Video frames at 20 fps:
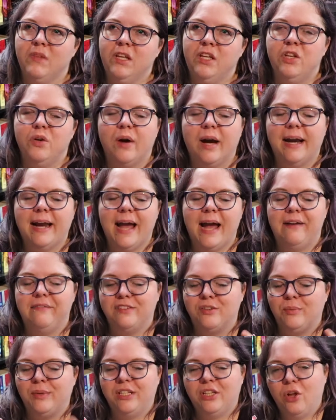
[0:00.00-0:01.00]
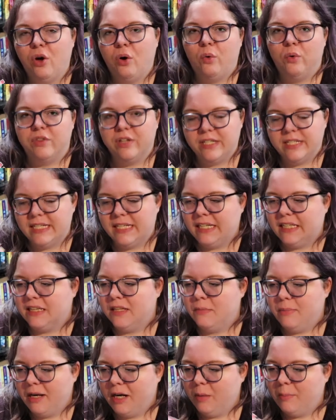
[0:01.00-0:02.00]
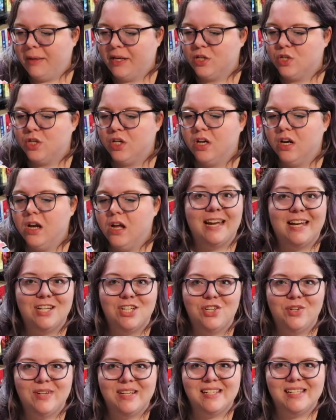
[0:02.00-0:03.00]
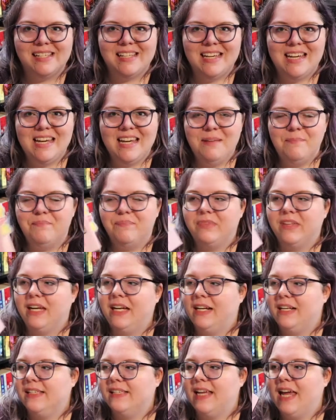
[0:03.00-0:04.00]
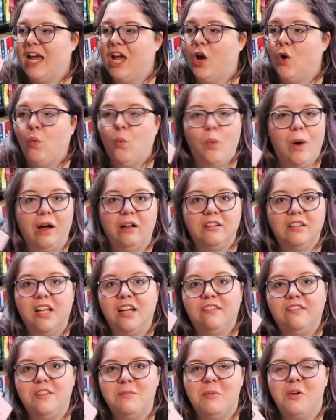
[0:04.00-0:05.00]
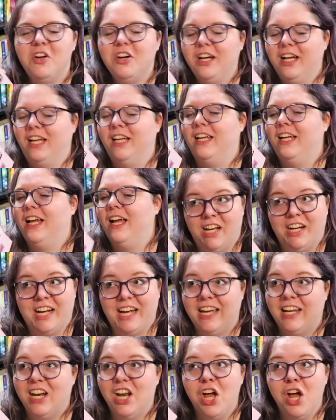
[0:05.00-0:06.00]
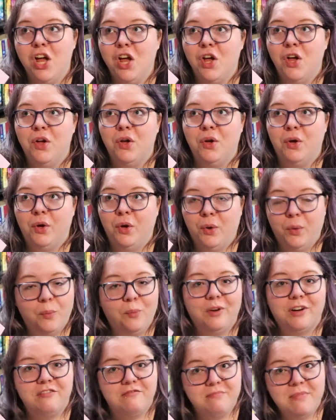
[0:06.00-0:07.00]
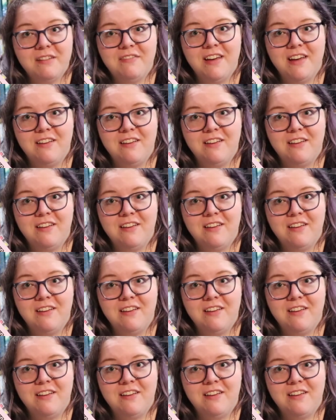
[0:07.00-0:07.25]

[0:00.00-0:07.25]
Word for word: you kind of have to read the whole thing to get the bigger picture. As you can see, it is a well-loved book. Again, one of my